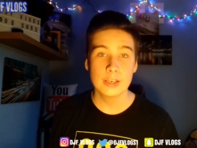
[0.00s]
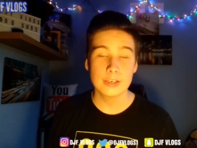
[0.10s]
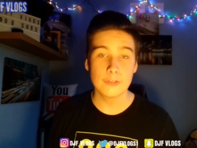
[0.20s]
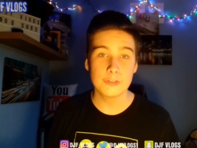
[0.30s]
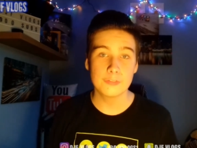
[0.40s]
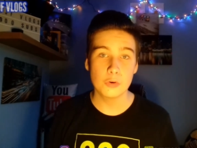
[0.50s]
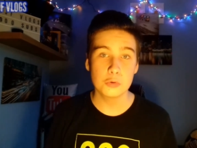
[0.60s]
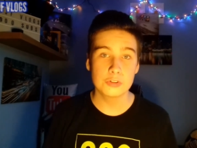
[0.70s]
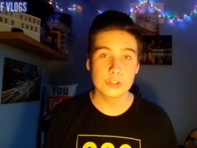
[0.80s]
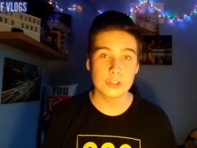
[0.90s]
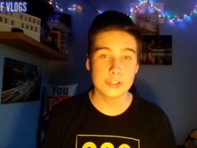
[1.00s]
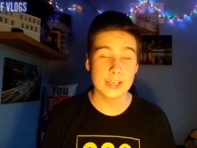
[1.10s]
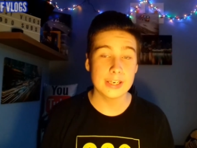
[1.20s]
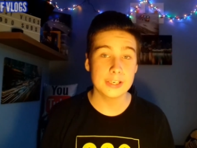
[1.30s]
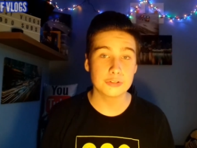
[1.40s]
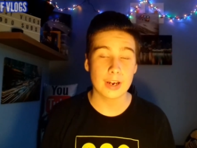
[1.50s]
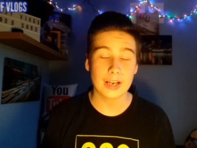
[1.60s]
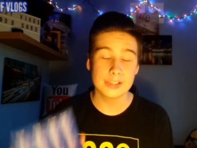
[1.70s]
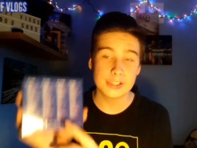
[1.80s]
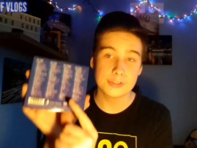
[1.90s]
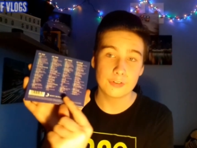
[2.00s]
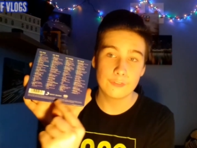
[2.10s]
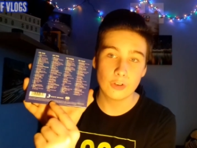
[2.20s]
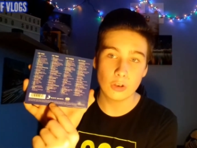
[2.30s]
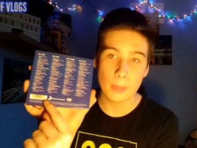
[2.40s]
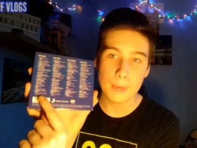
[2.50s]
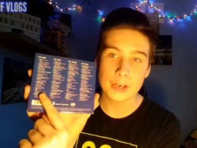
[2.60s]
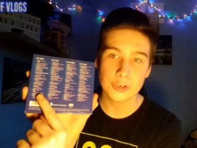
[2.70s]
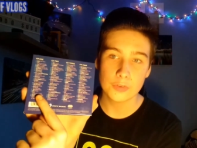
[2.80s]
Now the full CD track list is on full on the back.